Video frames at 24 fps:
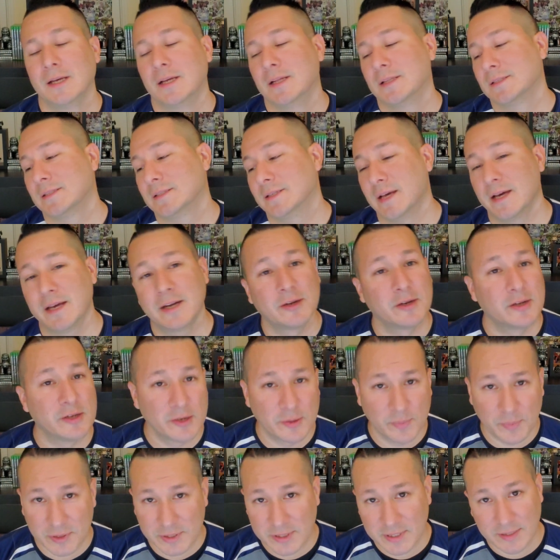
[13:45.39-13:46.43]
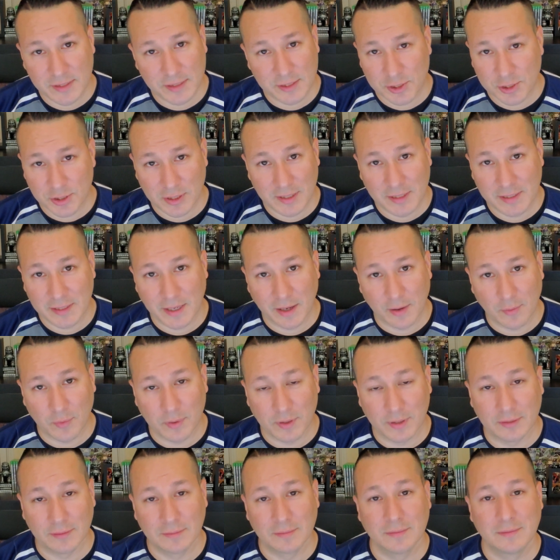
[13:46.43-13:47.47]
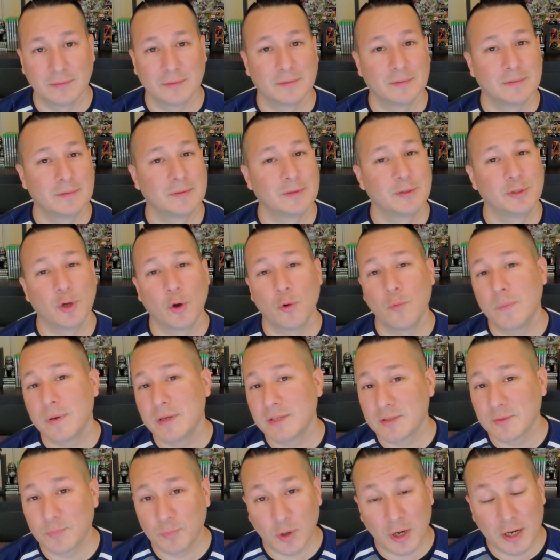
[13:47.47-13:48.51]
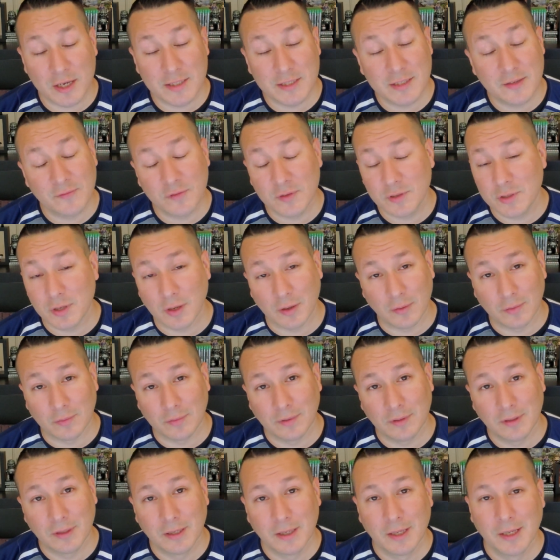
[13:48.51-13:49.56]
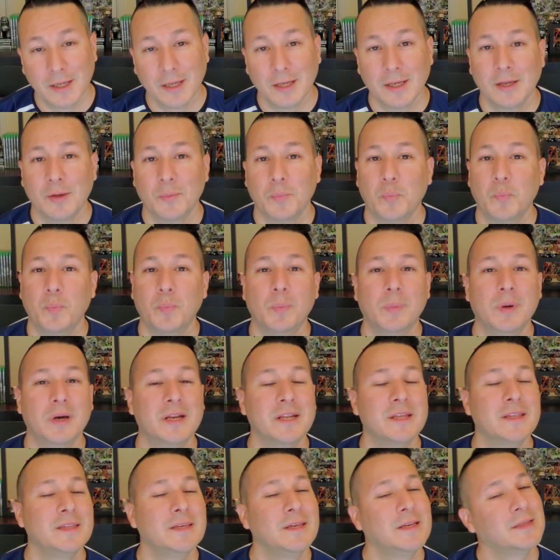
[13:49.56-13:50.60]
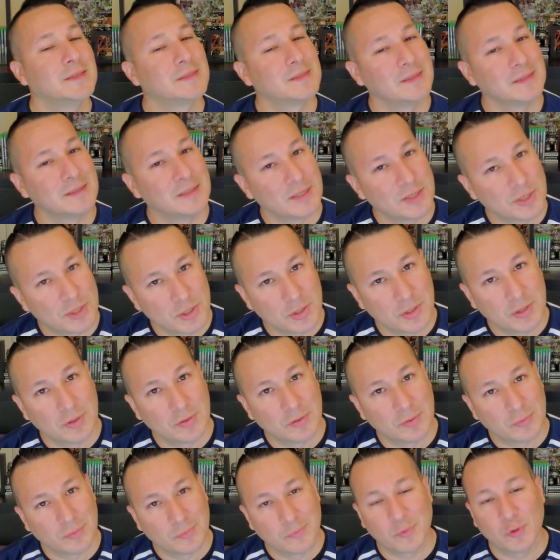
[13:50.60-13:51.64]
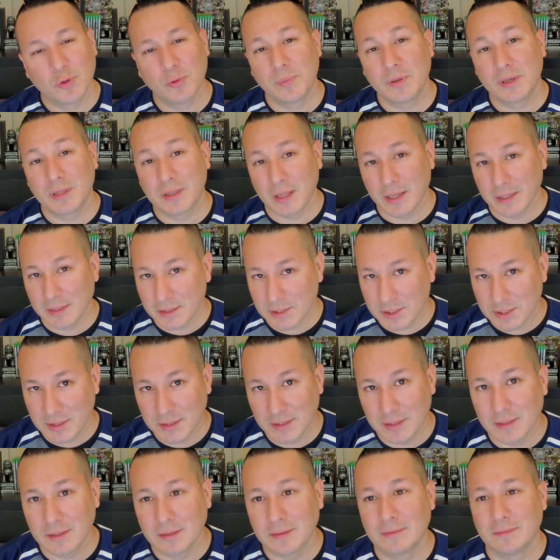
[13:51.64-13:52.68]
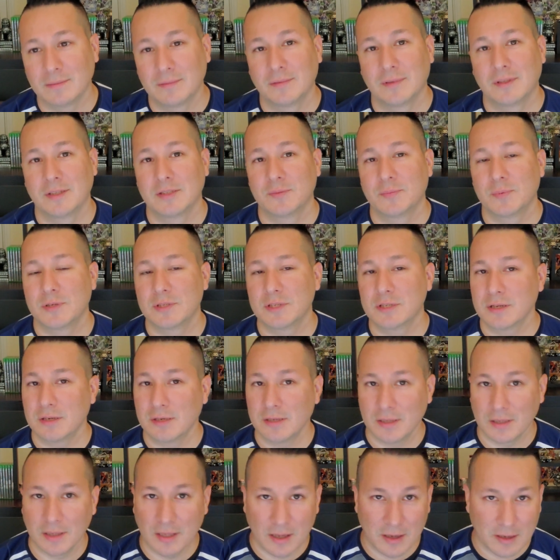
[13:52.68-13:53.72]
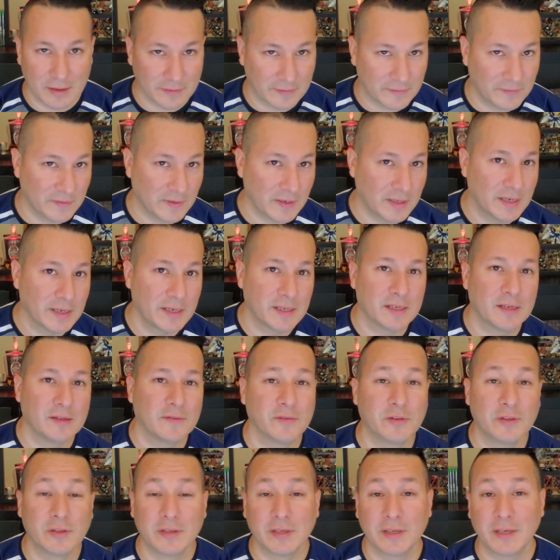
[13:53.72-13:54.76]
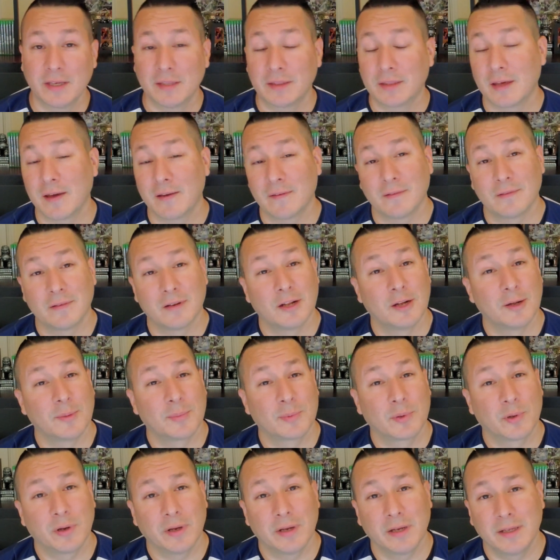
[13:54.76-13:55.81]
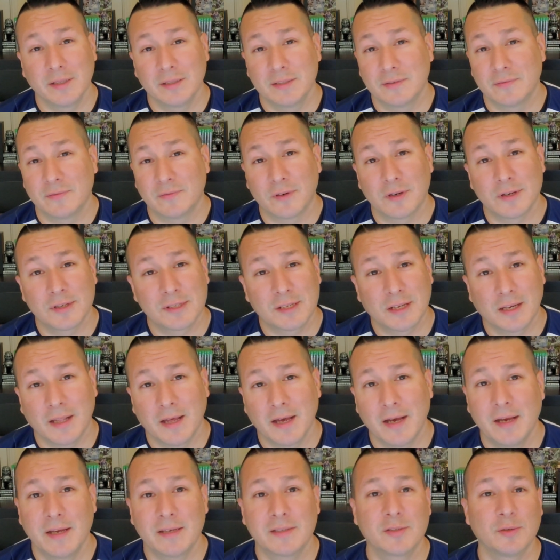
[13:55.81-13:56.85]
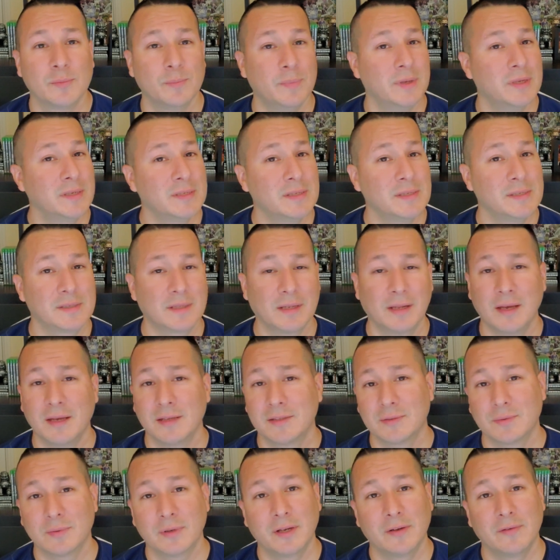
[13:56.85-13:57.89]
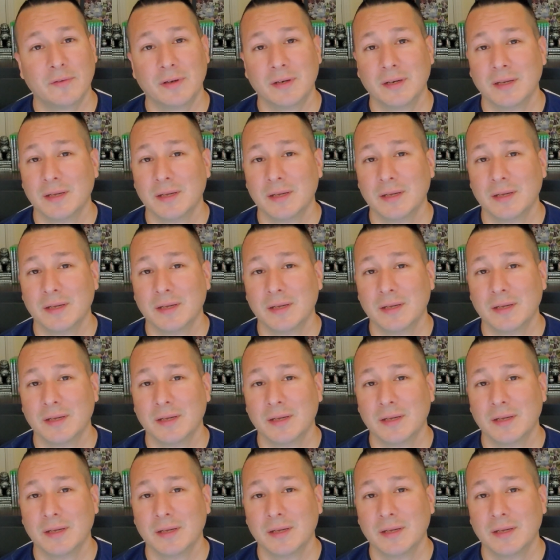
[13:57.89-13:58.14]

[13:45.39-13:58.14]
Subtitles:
It's not 100% that you're going to get one. Don't be surprised if you don't. But in the instance that you do, you'll be glad that you did. Especially on a long flight, you can get that upgrade to first class or business class, whatever.